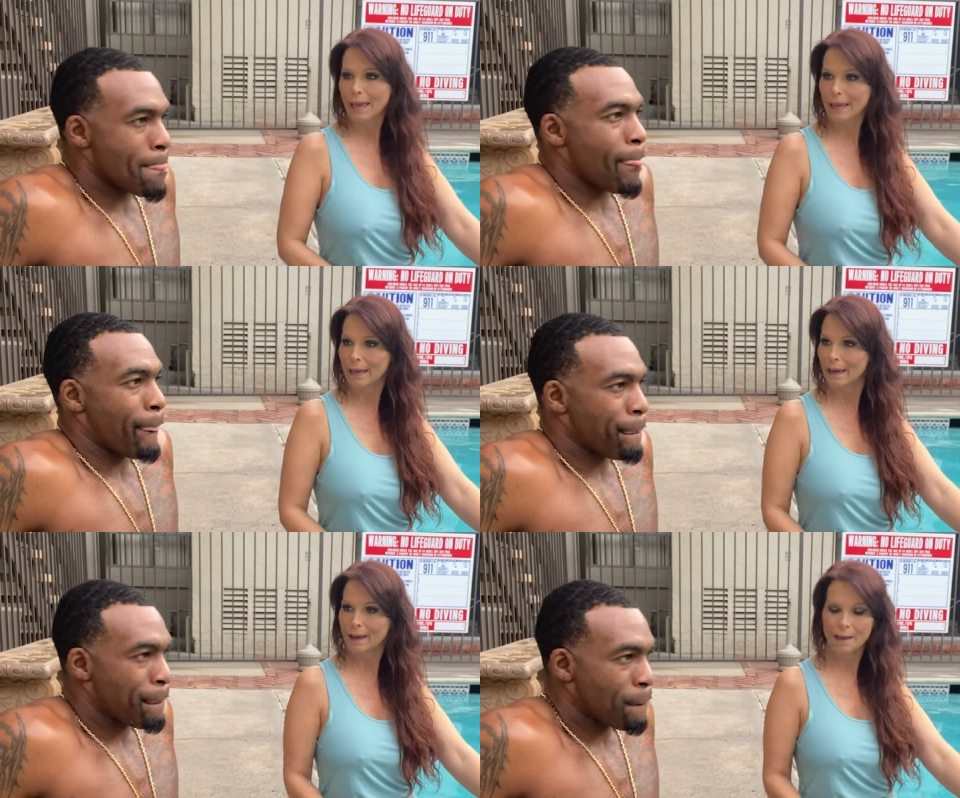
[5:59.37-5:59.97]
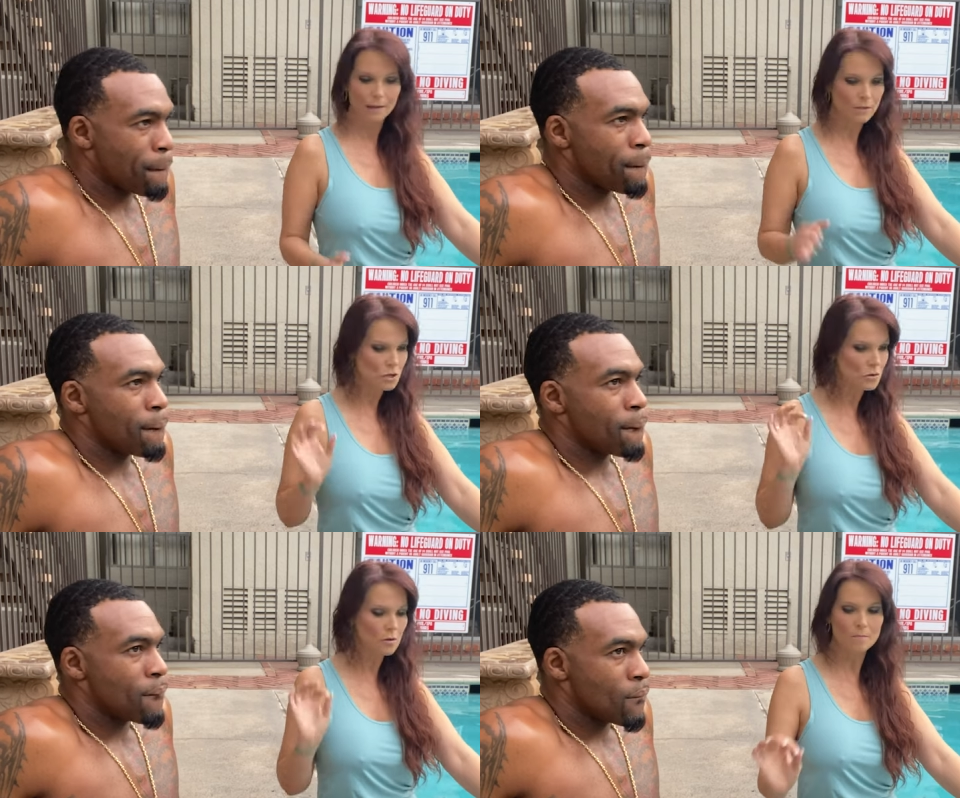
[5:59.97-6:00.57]
Speaker 1: And
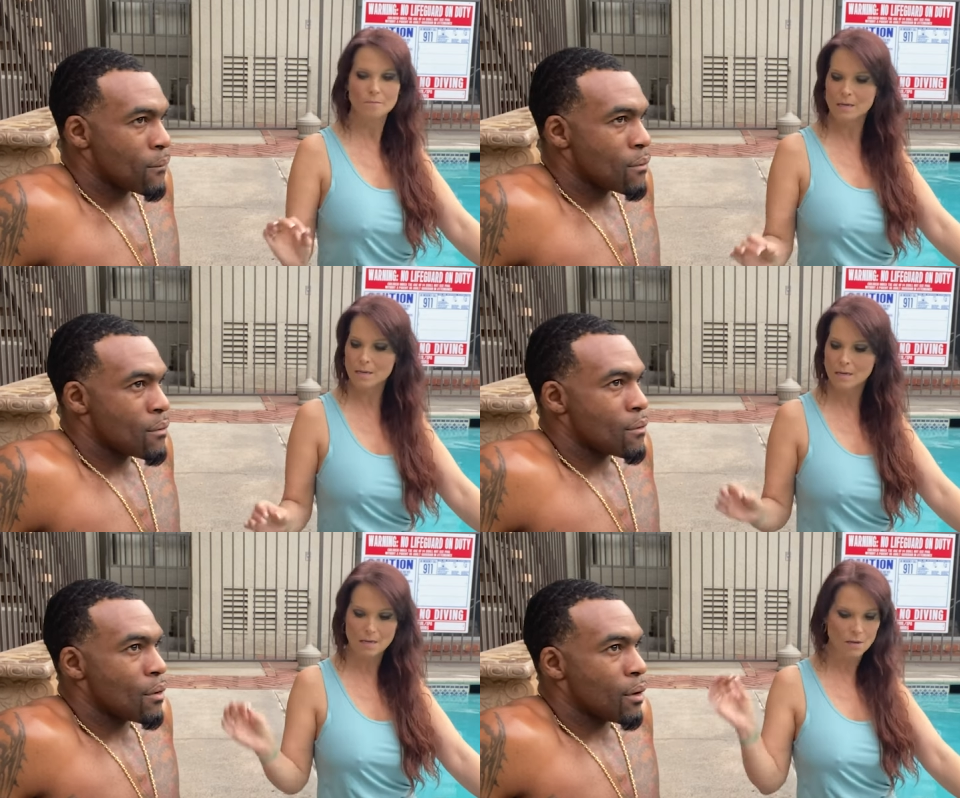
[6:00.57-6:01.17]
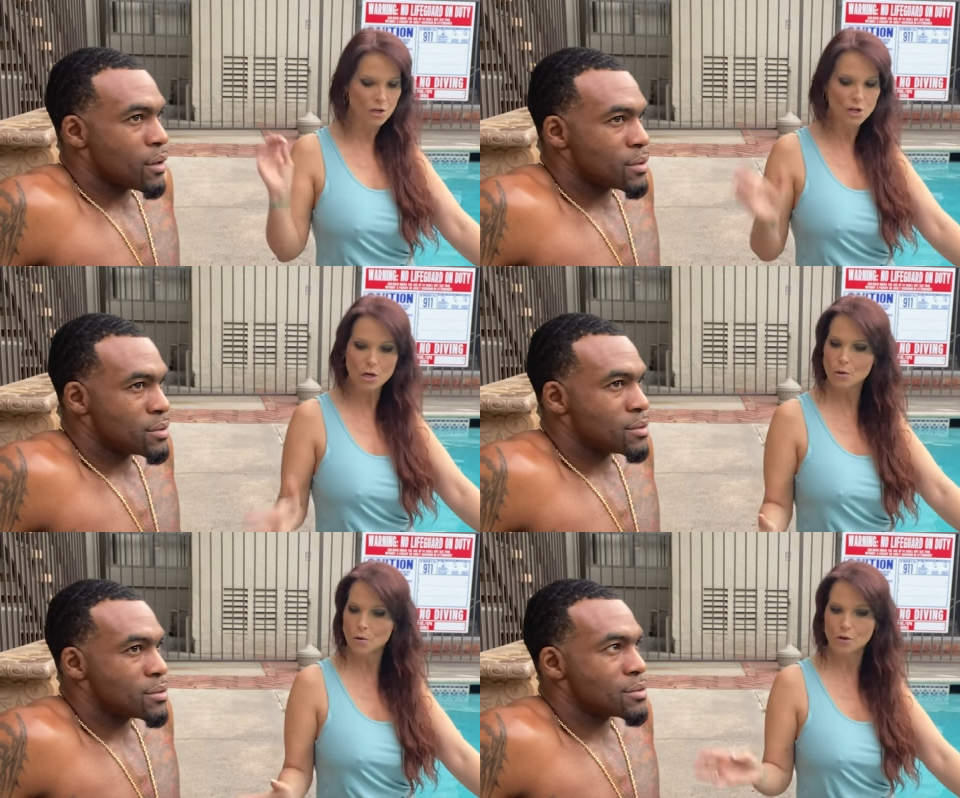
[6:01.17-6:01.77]
you can be
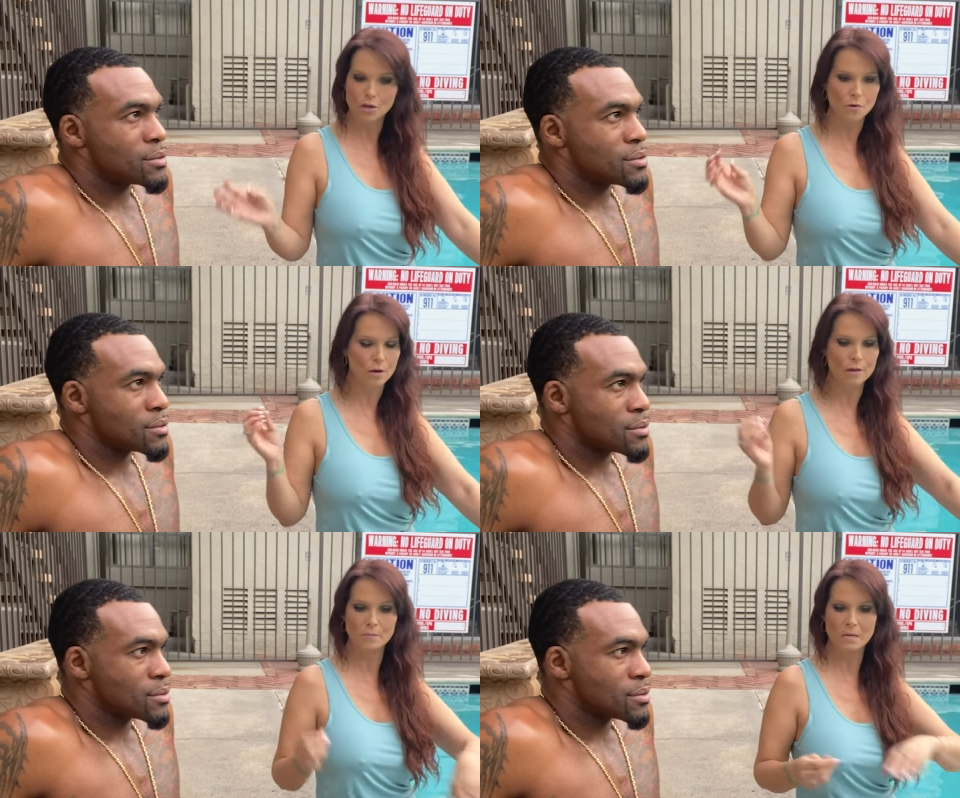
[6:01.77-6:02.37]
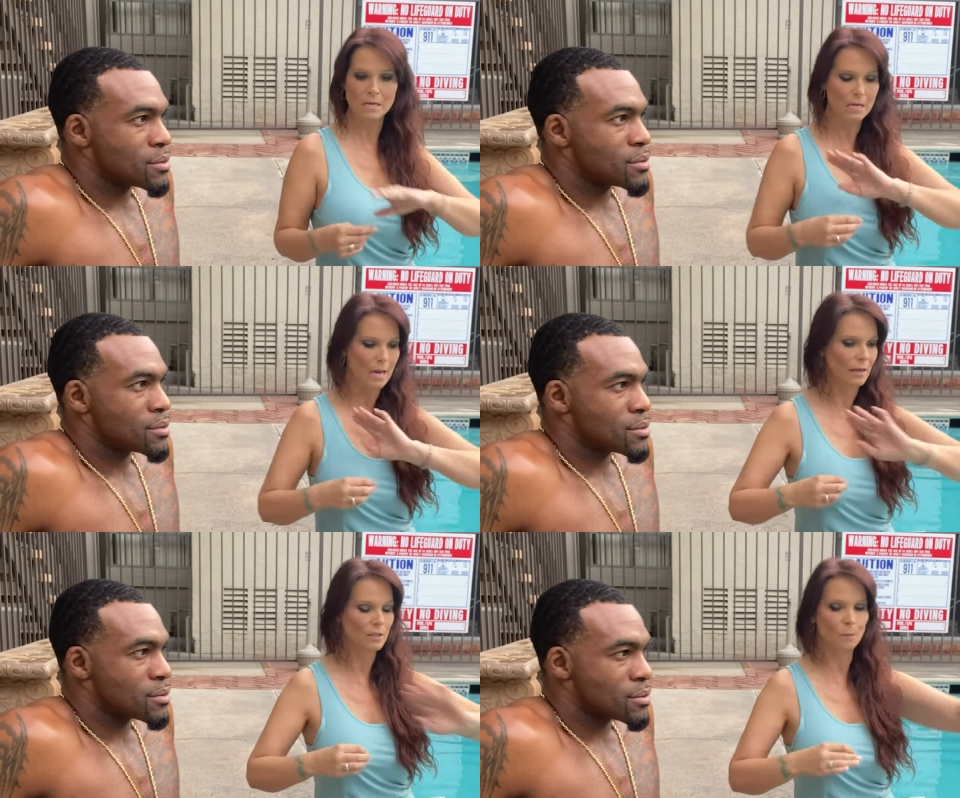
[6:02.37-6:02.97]
new, you can be
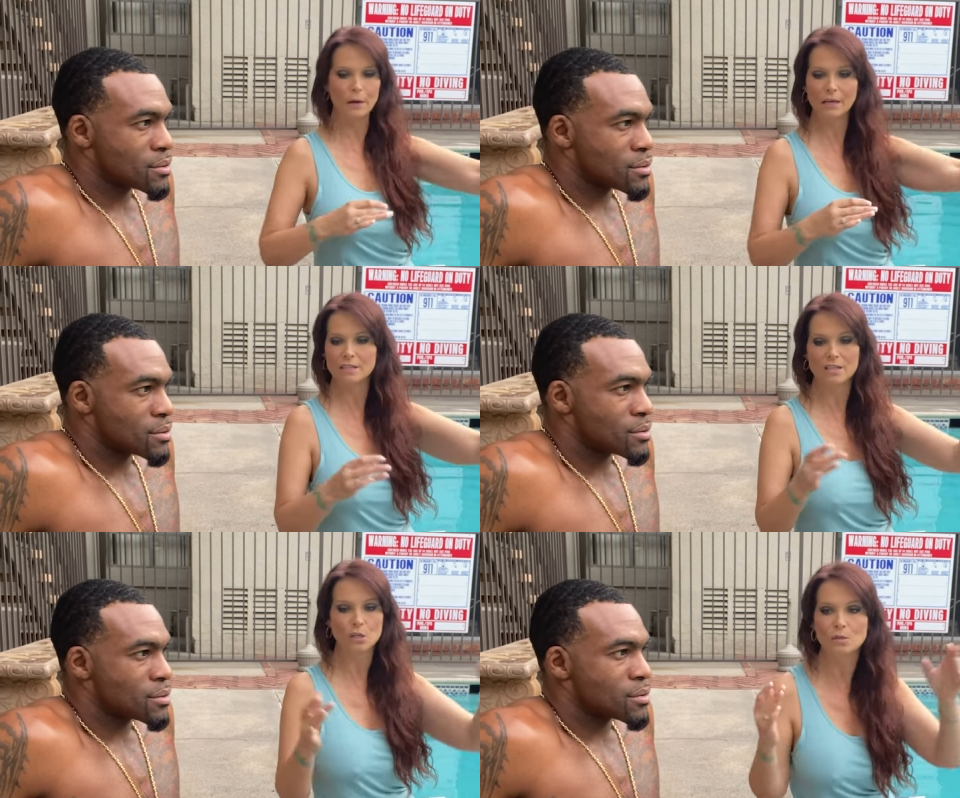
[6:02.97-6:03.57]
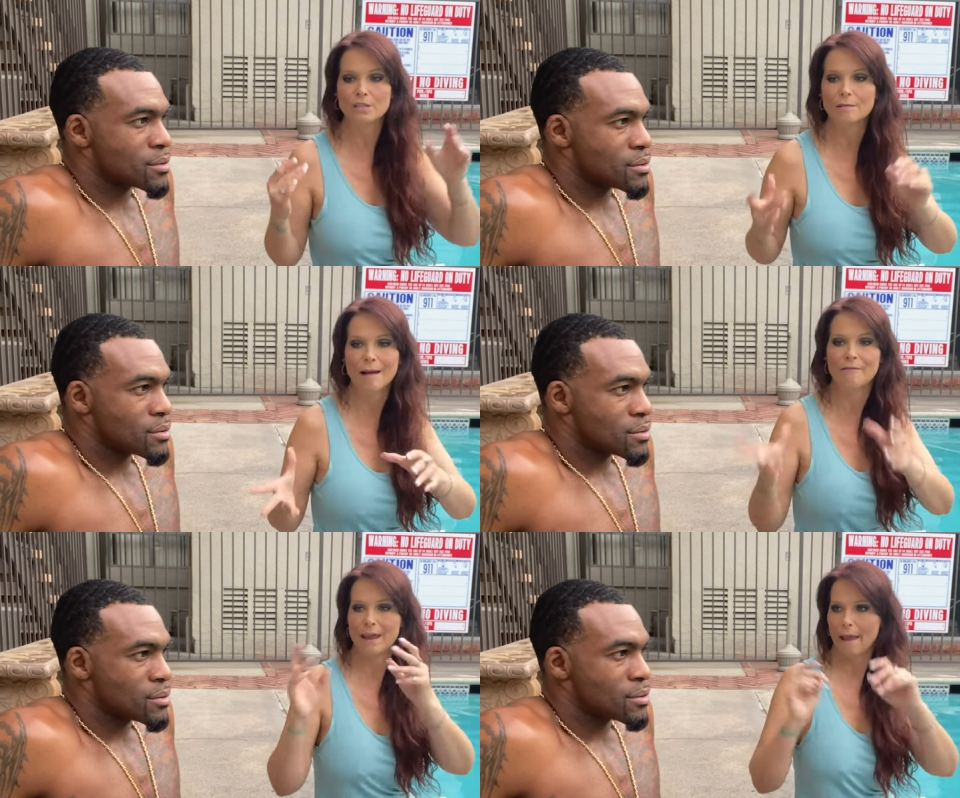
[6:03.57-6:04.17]
experienced, and you still
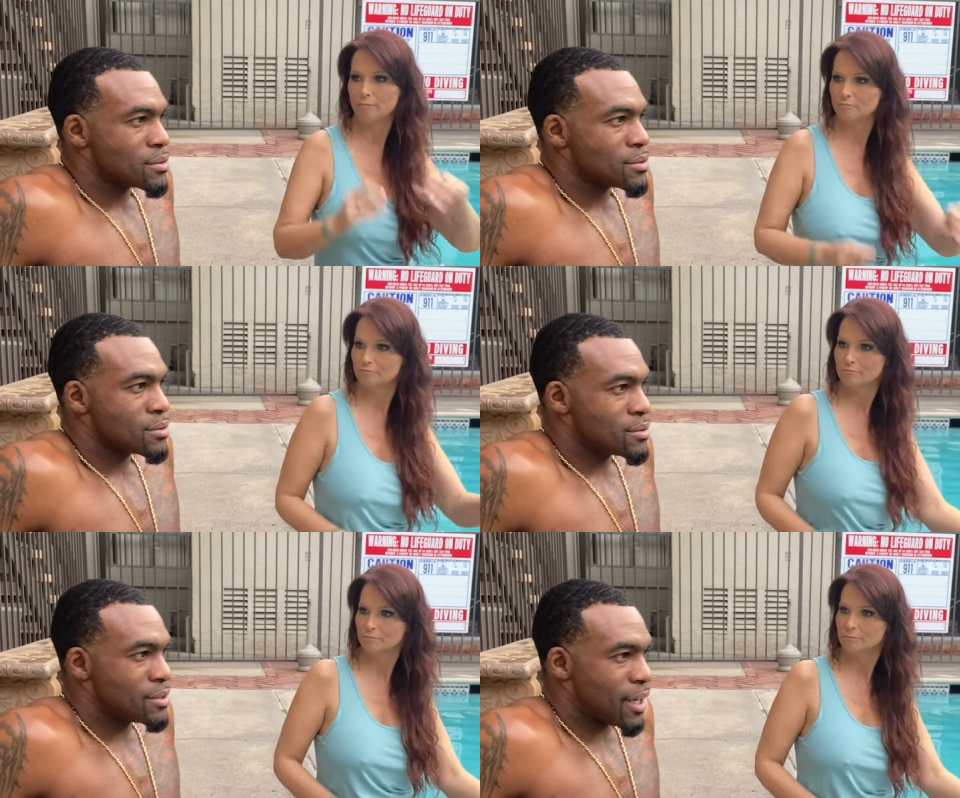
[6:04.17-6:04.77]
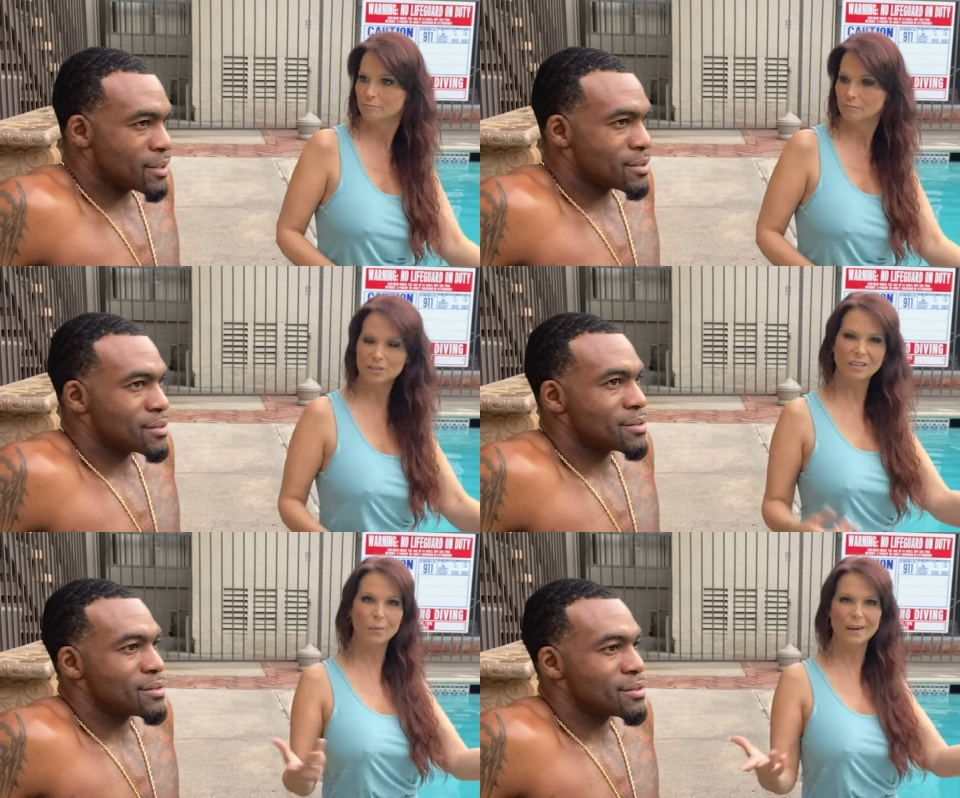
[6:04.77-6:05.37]
have a day. Yes.
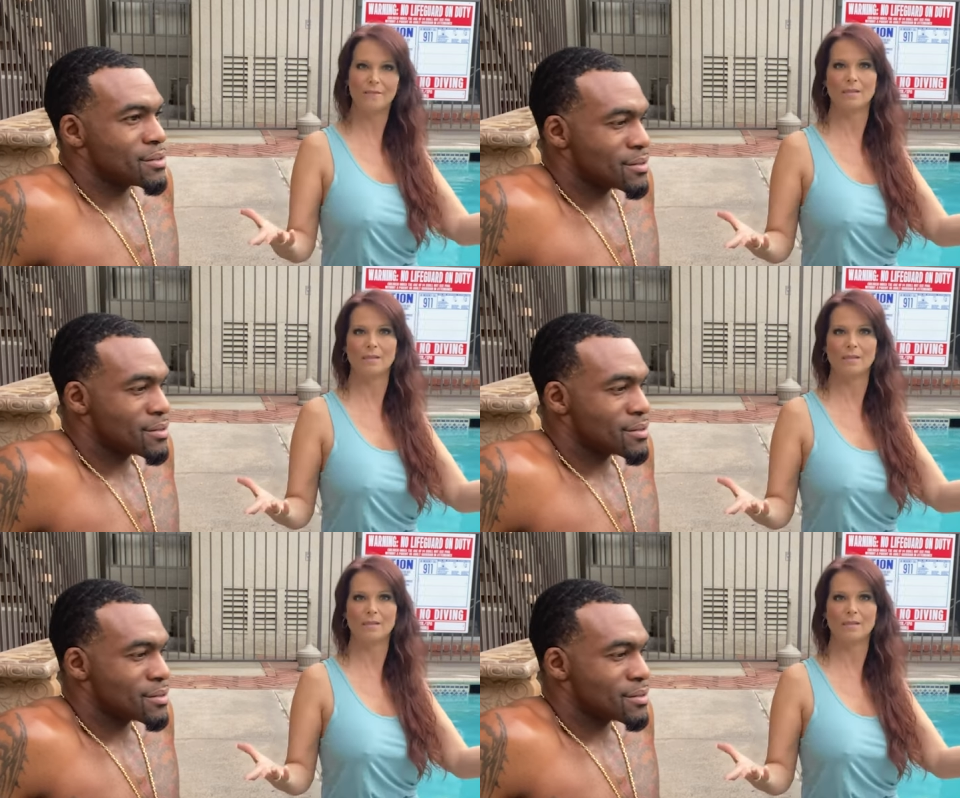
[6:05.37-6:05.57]
Just like we have a